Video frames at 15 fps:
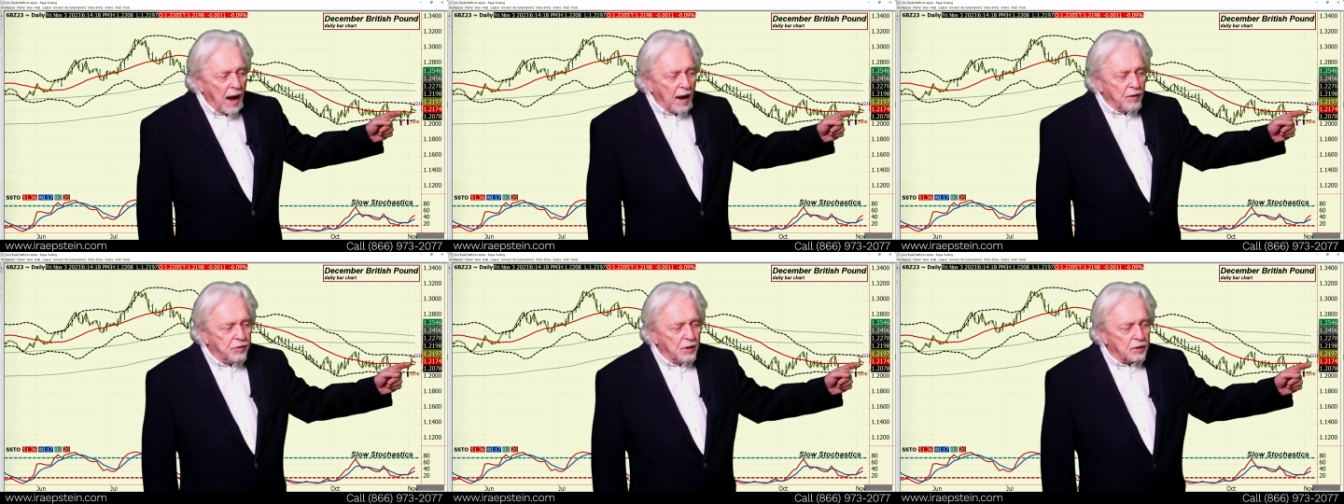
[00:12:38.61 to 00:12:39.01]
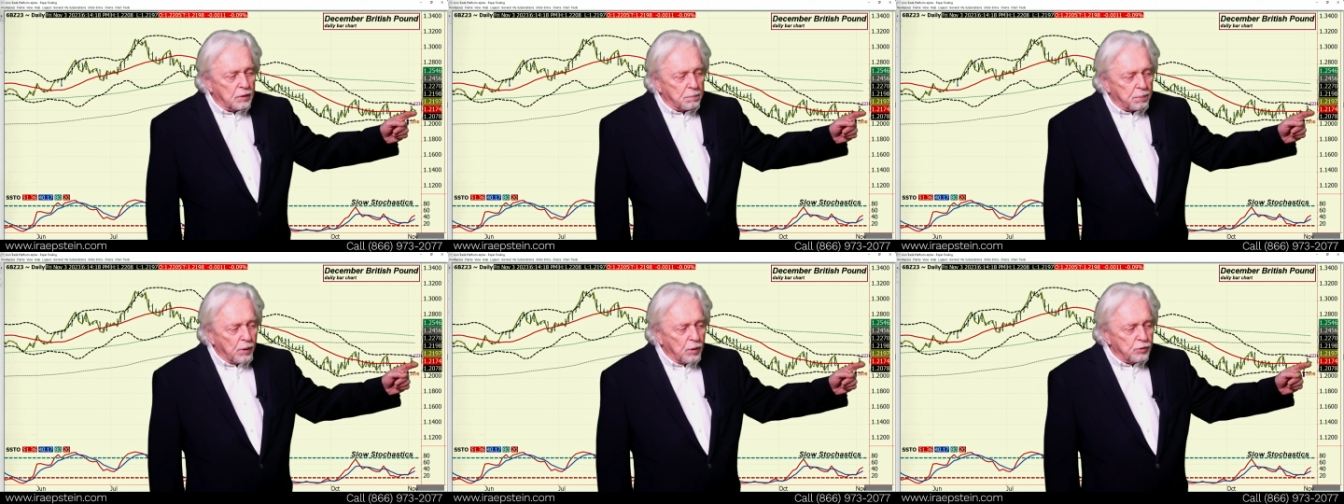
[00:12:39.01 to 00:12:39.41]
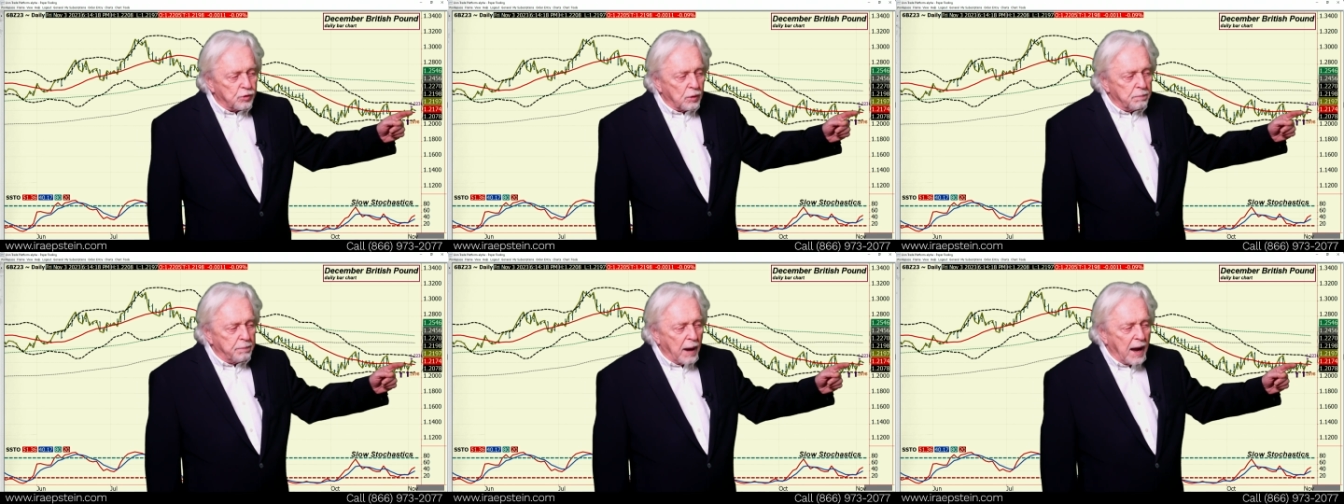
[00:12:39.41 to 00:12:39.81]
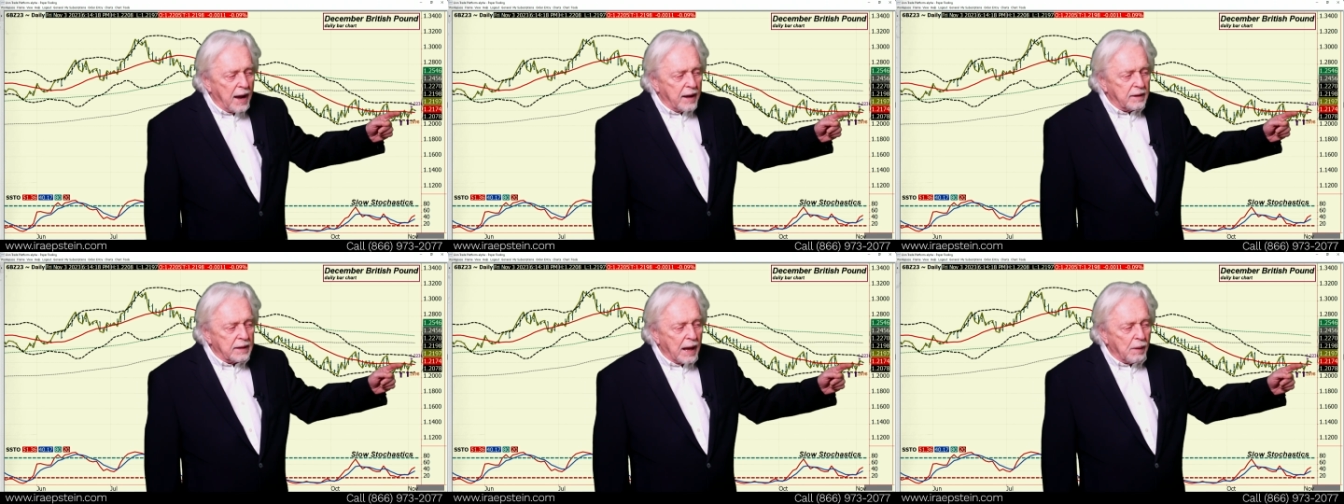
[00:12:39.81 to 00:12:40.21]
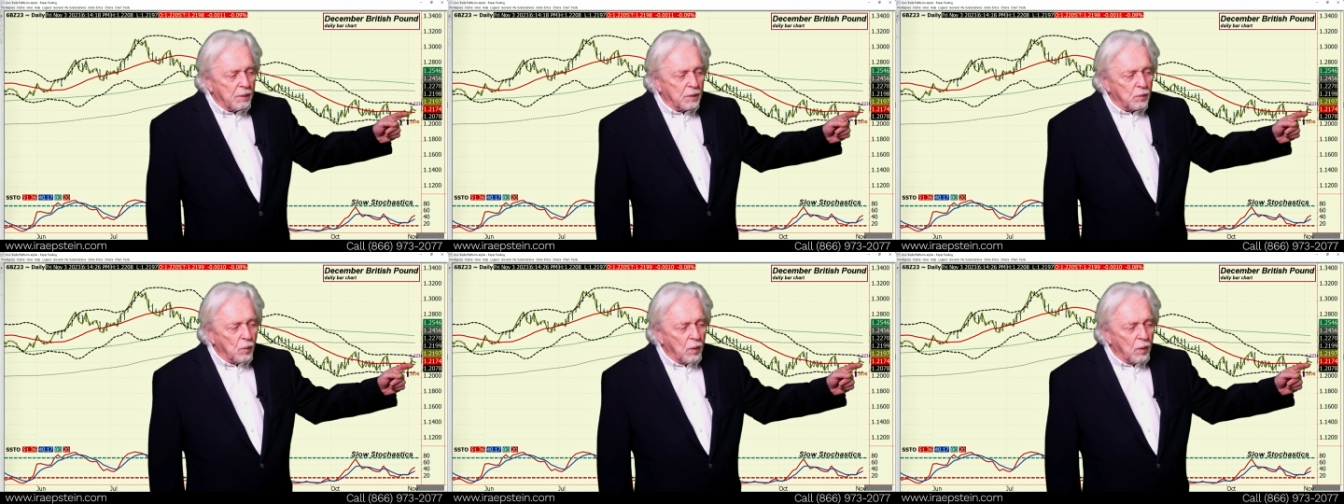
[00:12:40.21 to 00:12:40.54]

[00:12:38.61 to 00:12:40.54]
I think the pros are buying now at